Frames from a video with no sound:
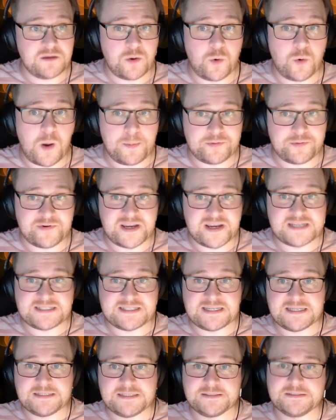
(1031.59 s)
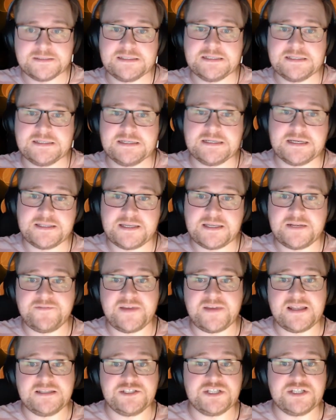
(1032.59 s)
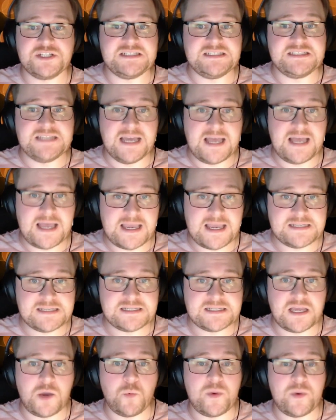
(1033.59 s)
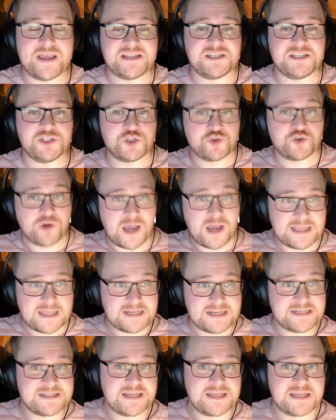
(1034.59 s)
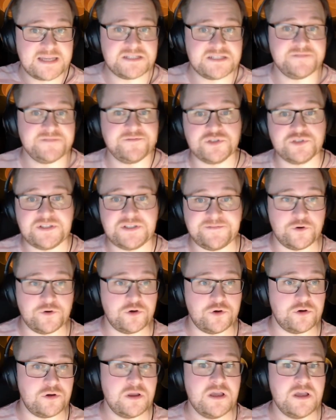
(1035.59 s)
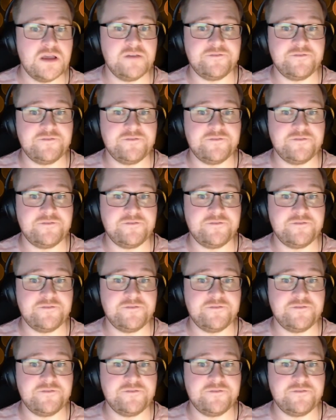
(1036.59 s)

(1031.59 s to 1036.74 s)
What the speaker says: cooperating, and then eventually died awaiting trial in 1944